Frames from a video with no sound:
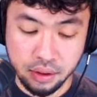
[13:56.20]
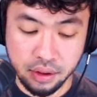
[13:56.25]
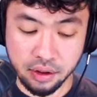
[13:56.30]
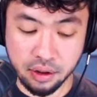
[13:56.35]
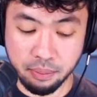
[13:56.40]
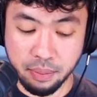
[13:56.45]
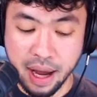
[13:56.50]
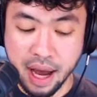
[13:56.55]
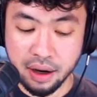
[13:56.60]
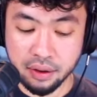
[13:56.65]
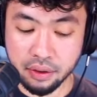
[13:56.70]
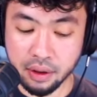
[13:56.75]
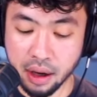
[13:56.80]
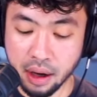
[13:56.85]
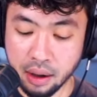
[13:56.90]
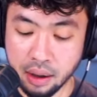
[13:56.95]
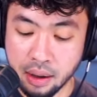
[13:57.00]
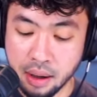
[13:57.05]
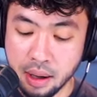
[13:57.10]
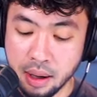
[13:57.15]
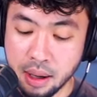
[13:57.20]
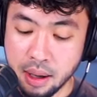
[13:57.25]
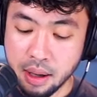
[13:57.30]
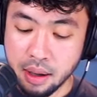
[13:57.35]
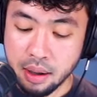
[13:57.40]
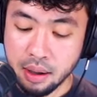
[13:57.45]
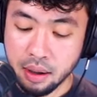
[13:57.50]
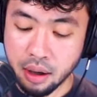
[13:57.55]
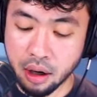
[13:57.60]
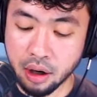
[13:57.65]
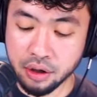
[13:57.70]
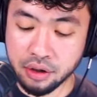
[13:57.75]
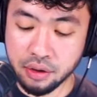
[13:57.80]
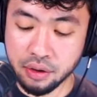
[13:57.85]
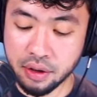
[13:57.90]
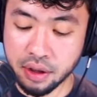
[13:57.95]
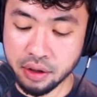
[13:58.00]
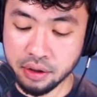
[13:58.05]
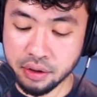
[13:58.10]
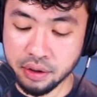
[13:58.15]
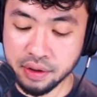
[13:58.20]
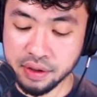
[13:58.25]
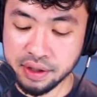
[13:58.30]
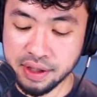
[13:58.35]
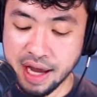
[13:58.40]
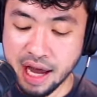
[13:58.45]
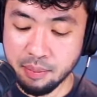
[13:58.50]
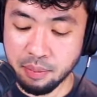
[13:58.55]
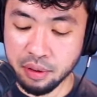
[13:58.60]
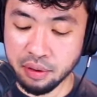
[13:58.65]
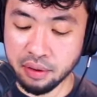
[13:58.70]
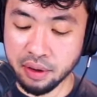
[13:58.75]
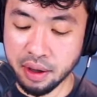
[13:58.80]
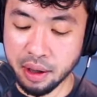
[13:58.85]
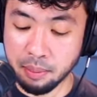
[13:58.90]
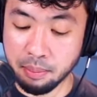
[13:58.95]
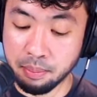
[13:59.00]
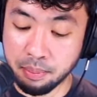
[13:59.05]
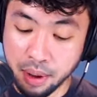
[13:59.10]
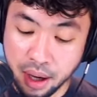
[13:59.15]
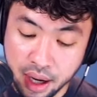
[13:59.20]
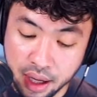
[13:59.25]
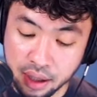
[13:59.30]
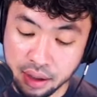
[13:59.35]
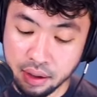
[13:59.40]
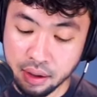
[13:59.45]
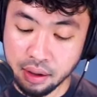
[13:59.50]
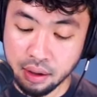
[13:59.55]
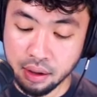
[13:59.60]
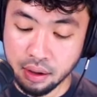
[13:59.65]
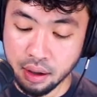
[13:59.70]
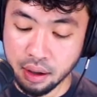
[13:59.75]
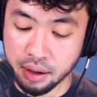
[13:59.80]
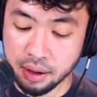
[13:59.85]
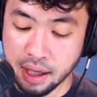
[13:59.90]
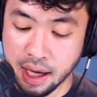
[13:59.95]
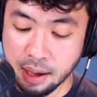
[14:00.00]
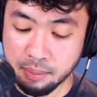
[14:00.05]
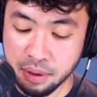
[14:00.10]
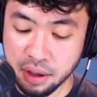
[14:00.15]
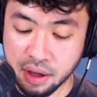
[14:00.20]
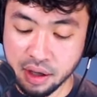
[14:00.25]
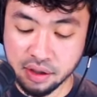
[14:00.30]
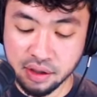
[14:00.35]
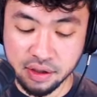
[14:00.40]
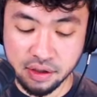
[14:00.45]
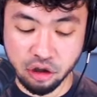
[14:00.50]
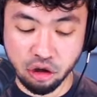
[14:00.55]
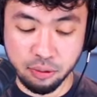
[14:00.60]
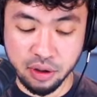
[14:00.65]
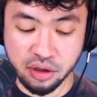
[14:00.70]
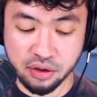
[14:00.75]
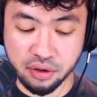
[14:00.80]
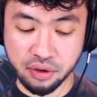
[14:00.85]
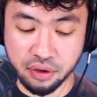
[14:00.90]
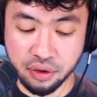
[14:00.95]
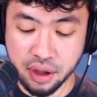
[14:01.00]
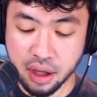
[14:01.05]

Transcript: the back there, or to the scapula there. But again, because it's so much